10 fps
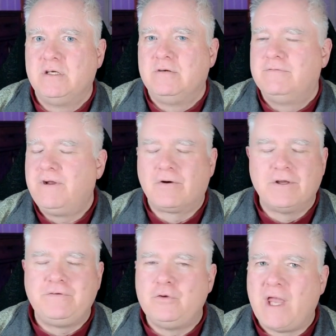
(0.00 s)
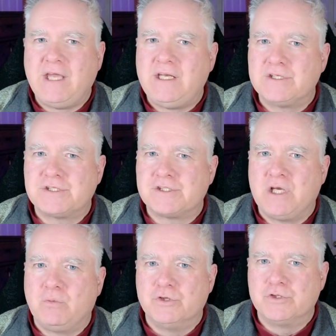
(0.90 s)
Very few 80s
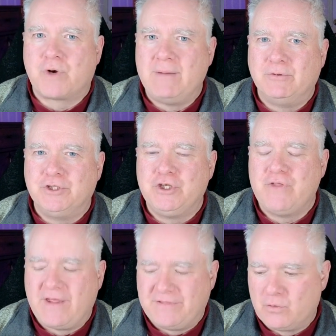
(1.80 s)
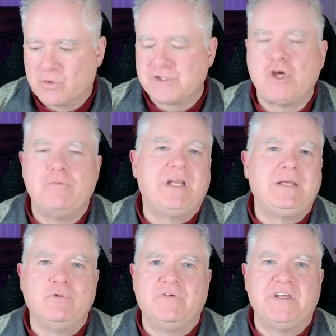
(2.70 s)
sequels were able to do that. There were so many
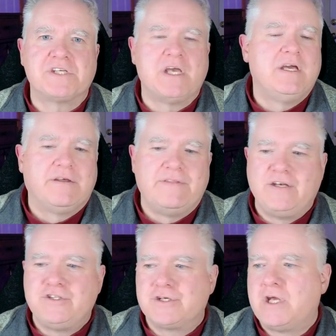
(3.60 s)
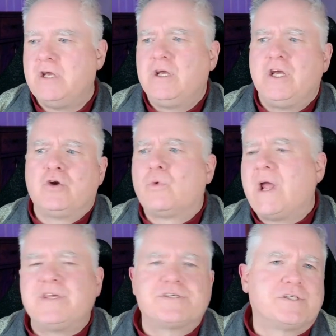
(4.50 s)
movies that just
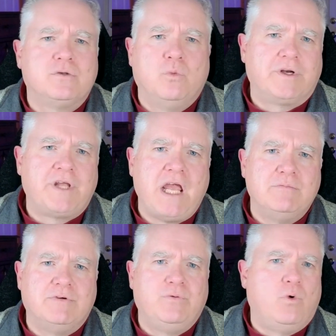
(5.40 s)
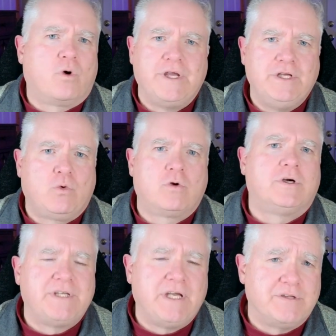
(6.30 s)
erased what came before in order
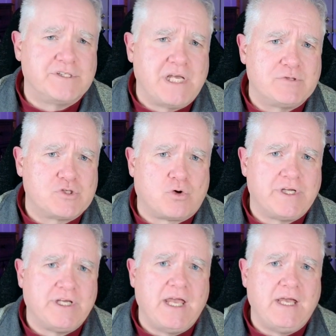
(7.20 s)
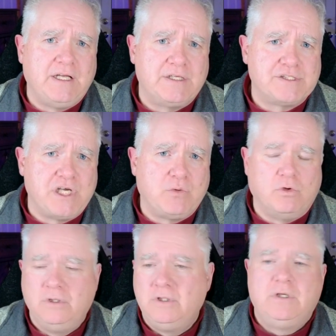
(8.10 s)
to tell the same story again in a
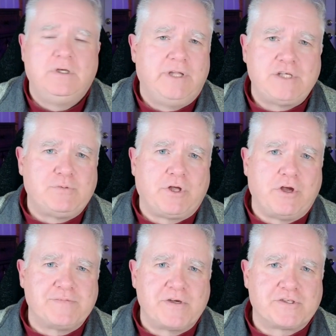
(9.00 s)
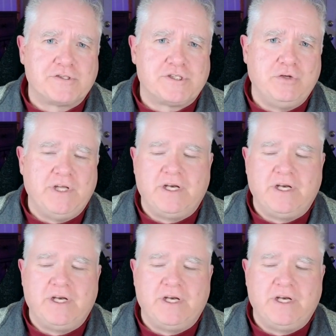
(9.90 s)
sequel. That's what Ghostbusters 2 did.